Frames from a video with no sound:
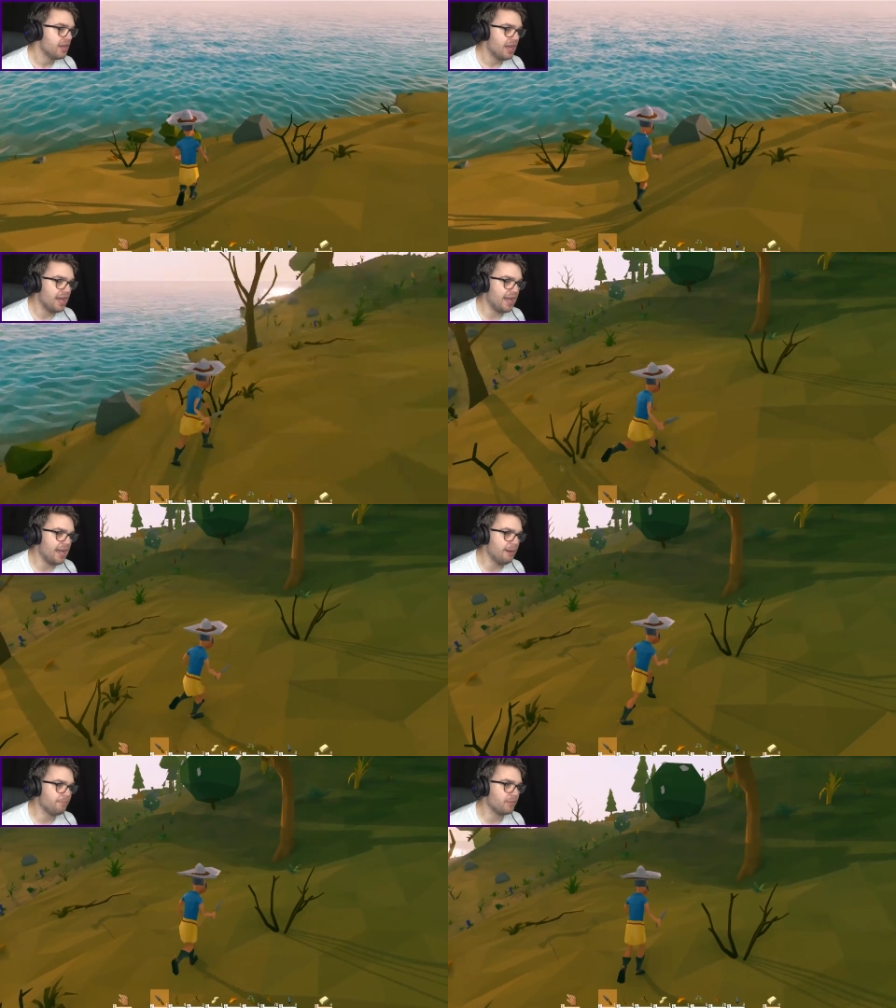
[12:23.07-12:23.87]

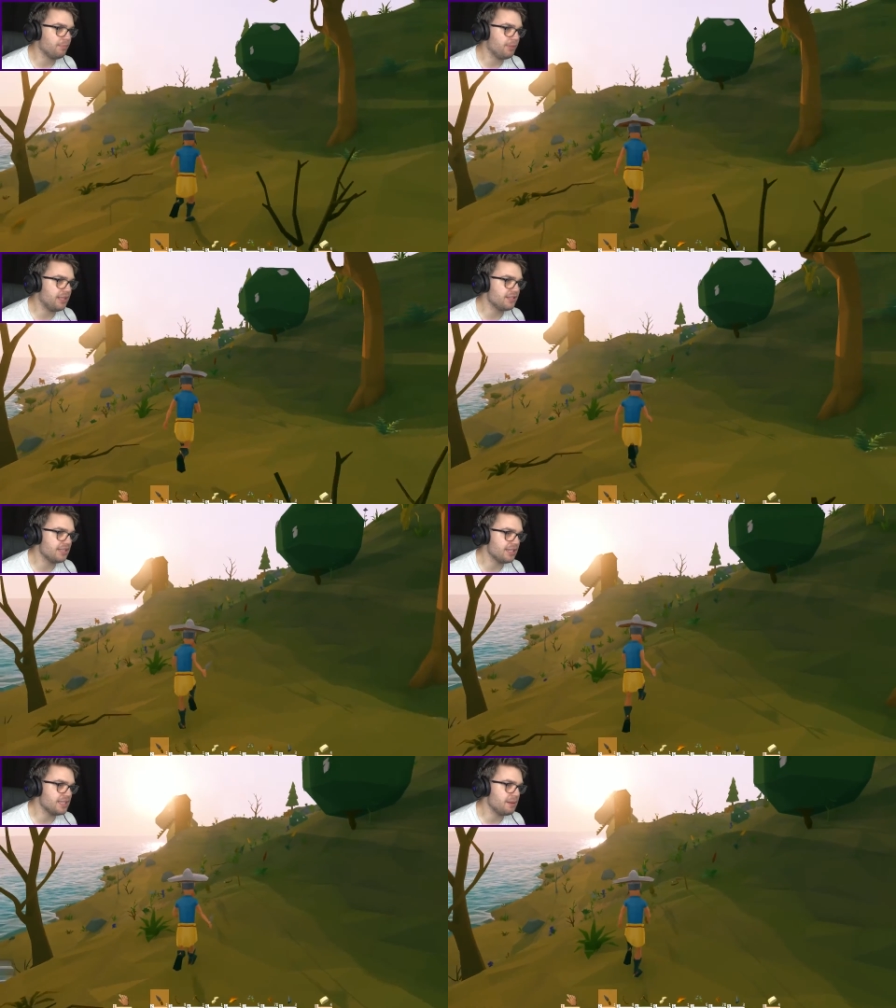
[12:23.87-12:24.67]
But there
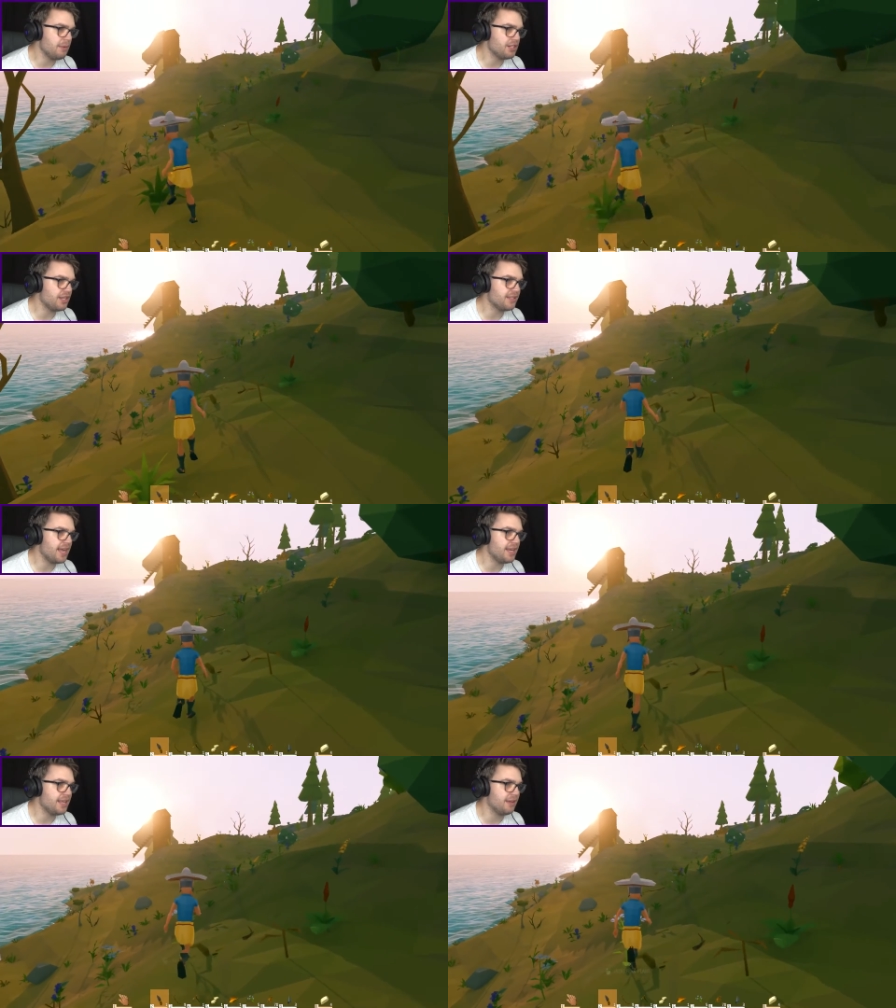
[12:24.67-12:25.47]
doesn't seem much else
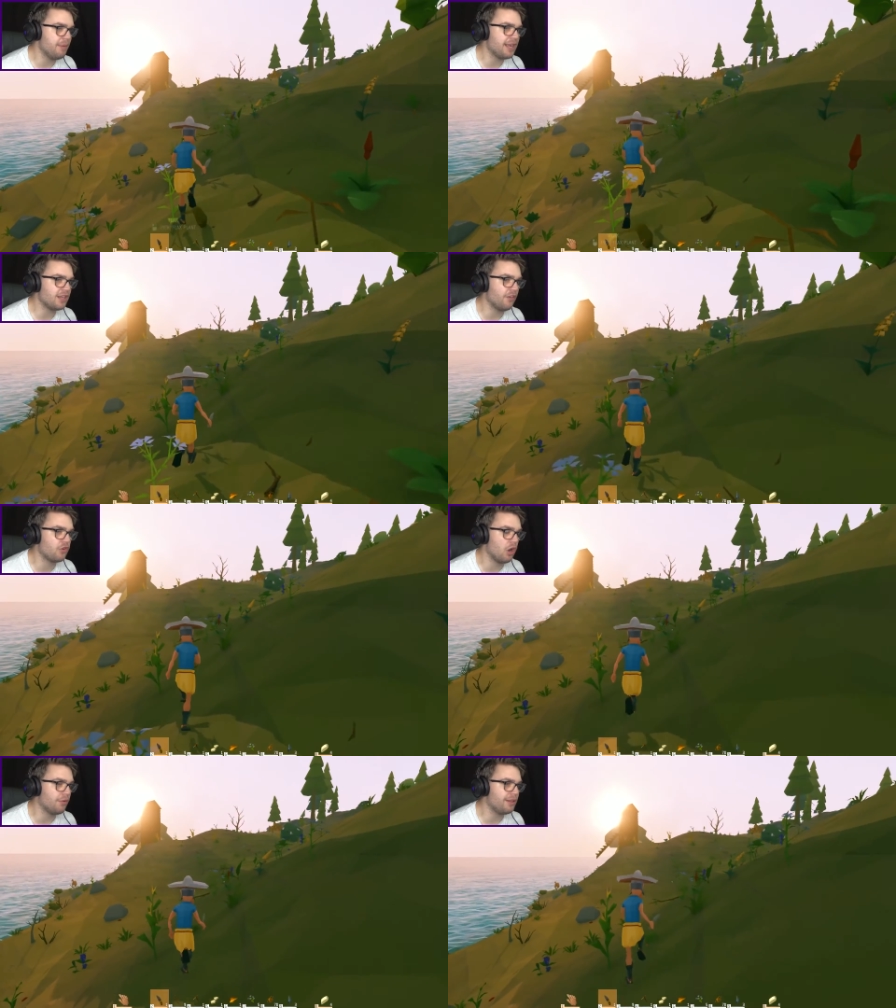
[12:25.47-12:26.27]
out here. They're back. I've
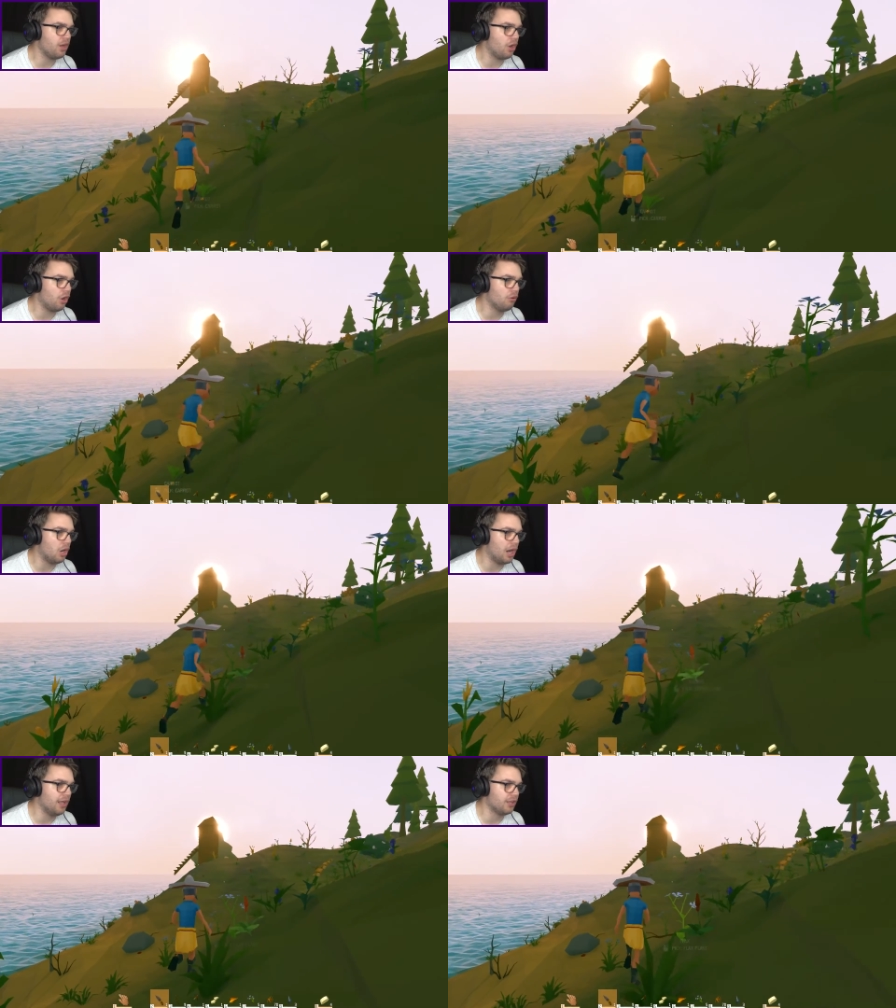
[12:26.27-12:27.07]
gone around the whole
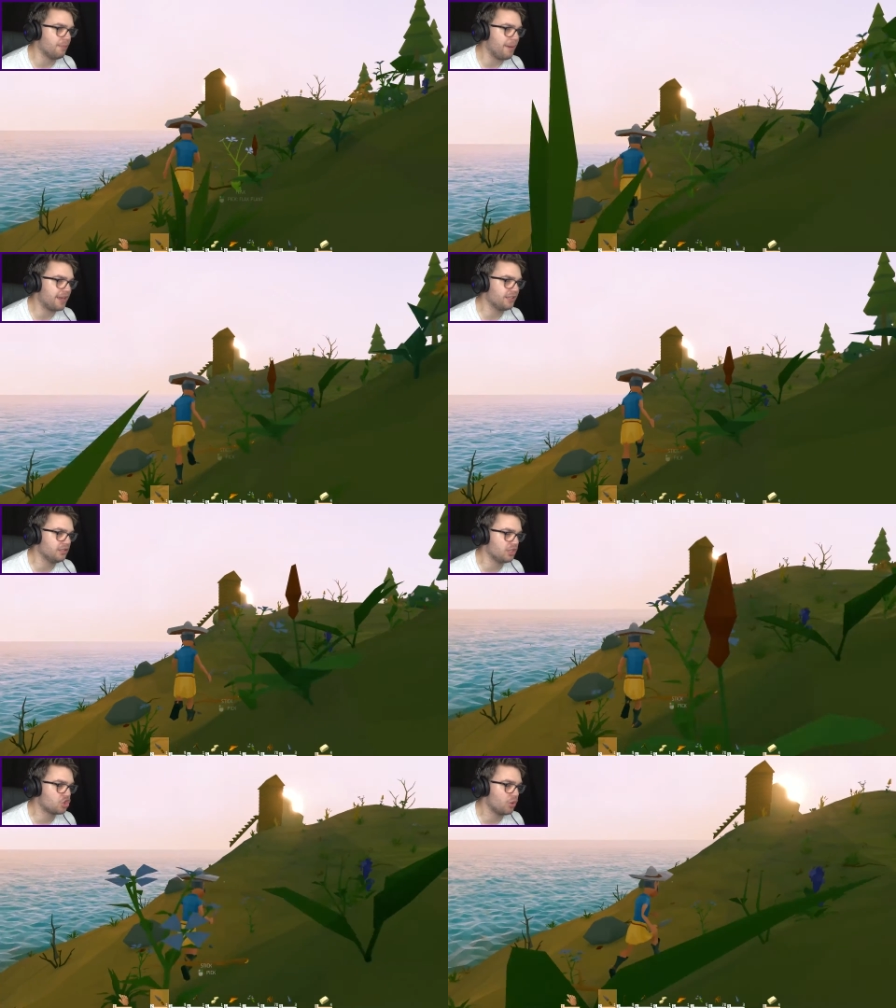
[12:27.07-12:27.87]
island. I'm back at the
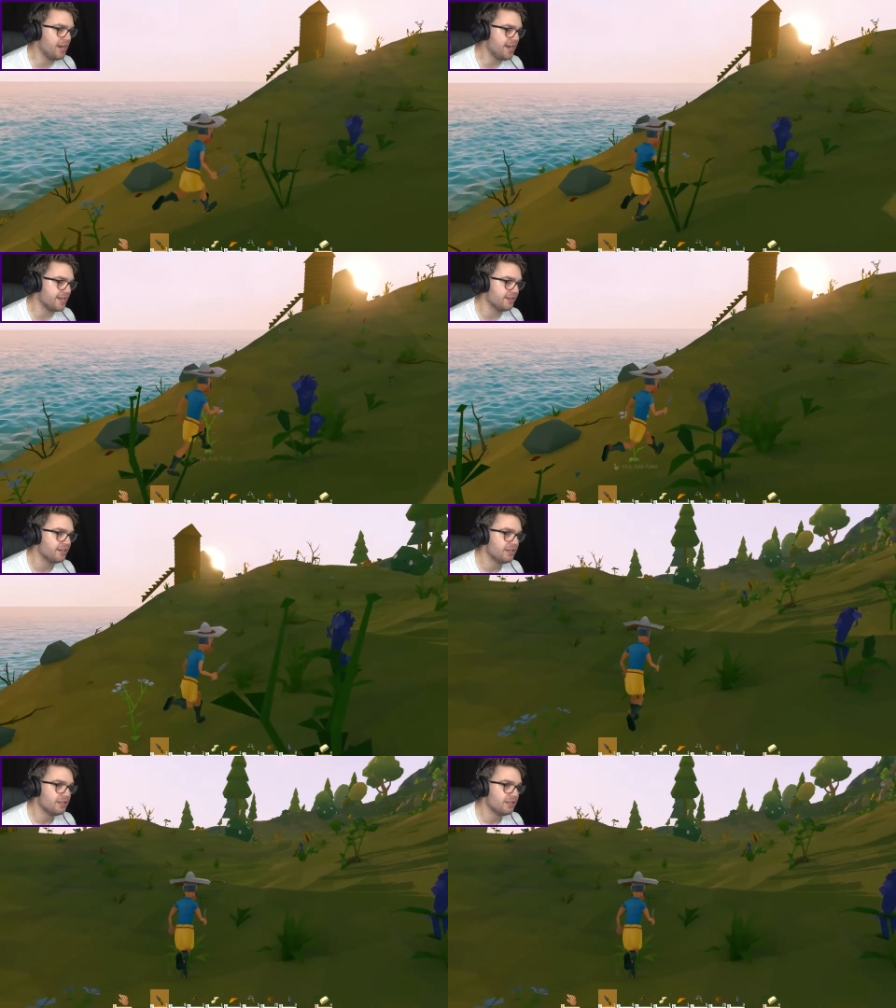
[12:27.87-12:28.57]
latrine.